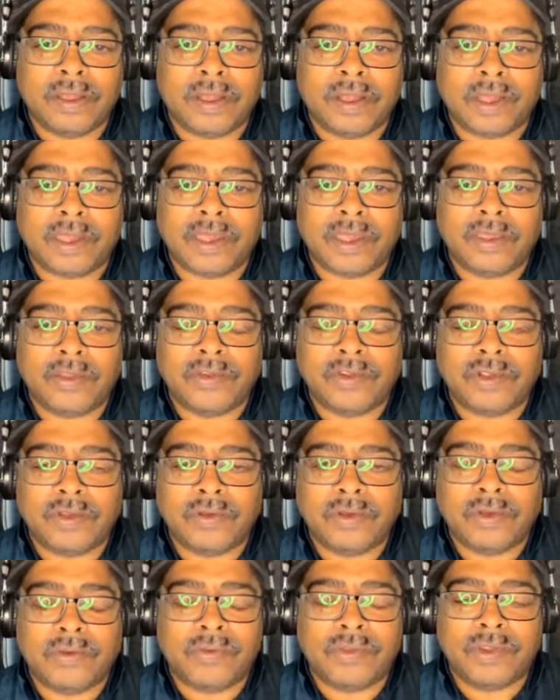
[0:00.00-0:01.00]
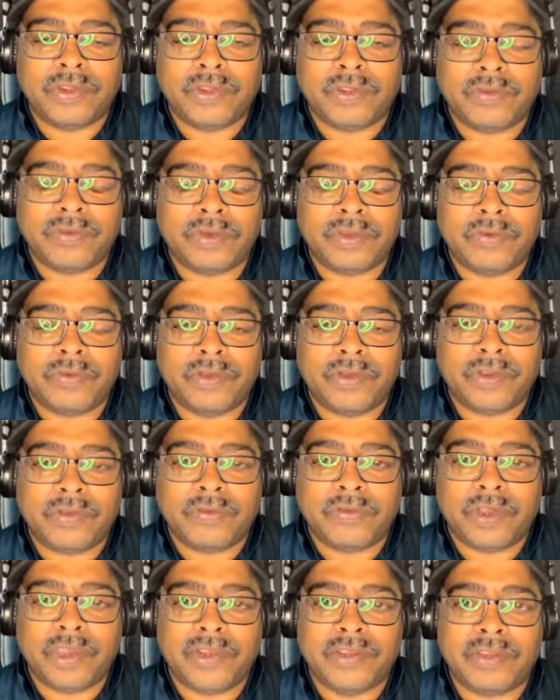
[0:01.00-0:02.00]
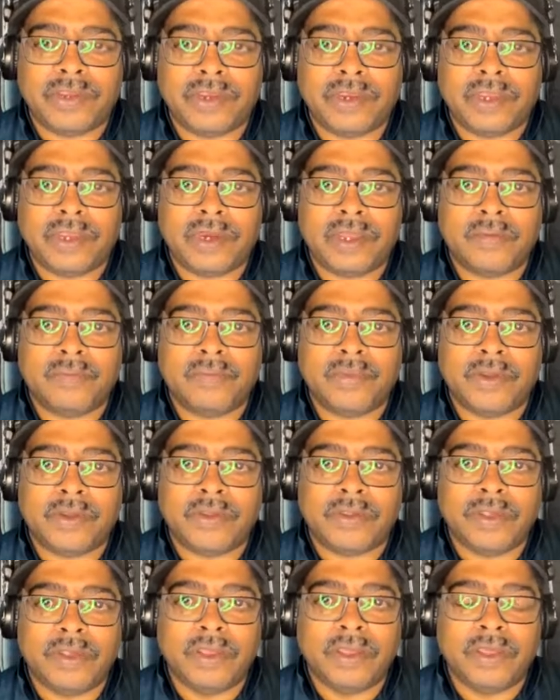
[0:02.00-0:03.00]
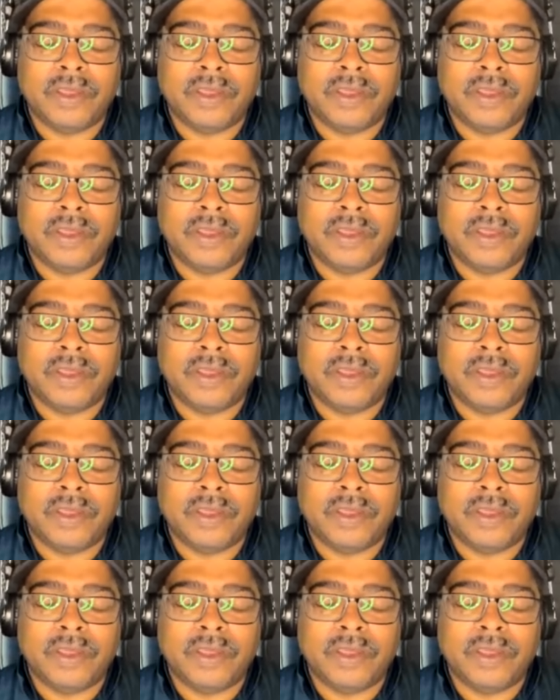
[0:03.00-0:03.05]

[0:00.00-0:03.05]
Hockey. So it was crazy the numbers.